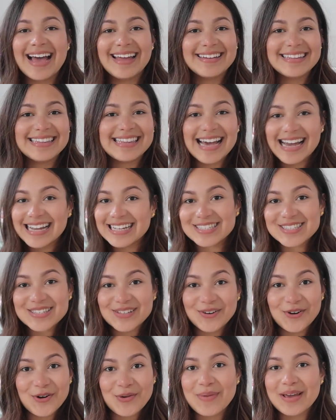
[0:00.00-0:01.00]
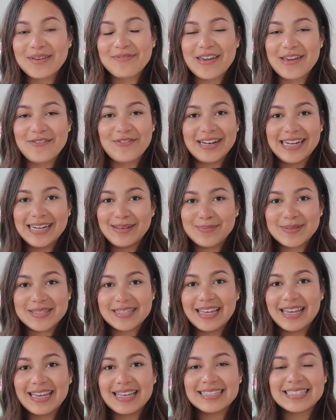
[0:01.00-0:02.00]
And that's all my favorite
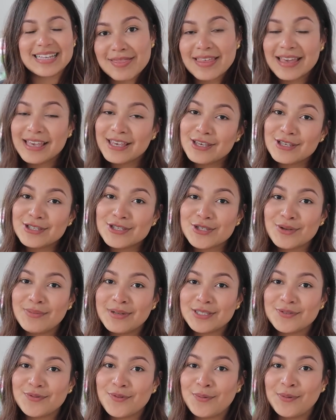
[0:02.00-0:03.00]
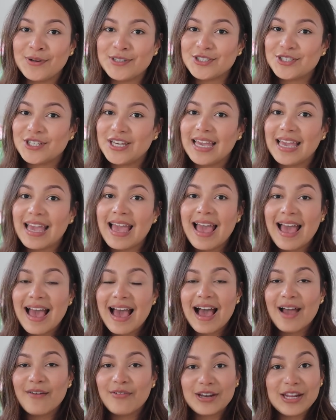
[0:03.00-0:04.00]
lipsticks. Thank you so much for watching.
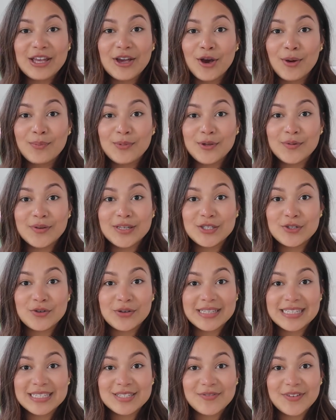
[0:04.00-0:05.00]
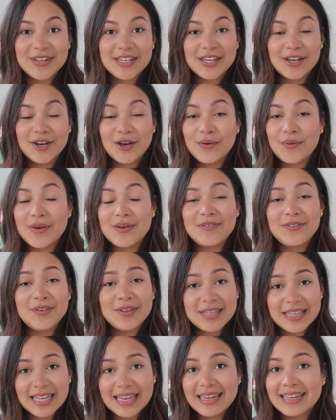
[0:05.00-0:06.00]
I really hope you enjoyed this video. If you
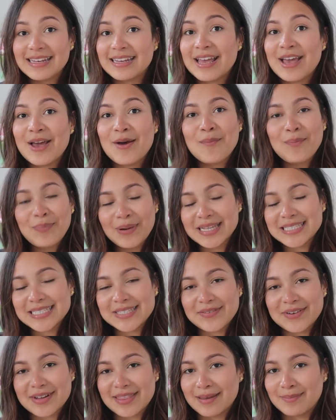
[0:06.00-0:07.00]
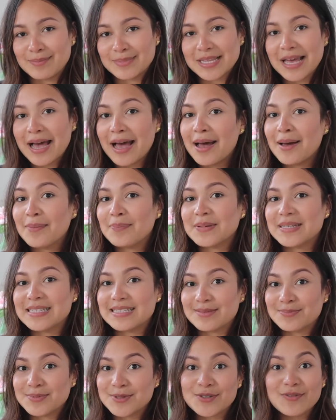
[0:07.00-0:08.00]
did, please give it a thumbs up and
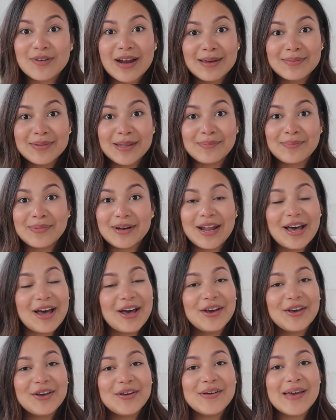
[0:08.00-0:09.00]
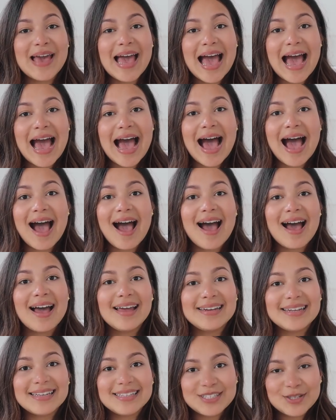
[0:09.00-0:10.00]
subscribe down below.
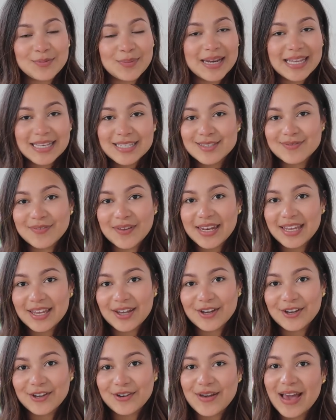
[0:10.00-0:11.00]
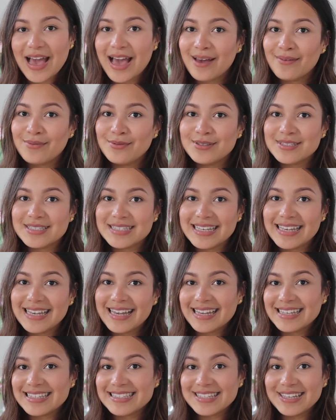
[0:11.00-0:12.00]
And until my next video, I will see you
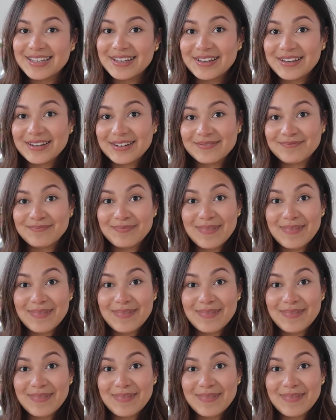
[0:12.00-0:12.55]
guys soon.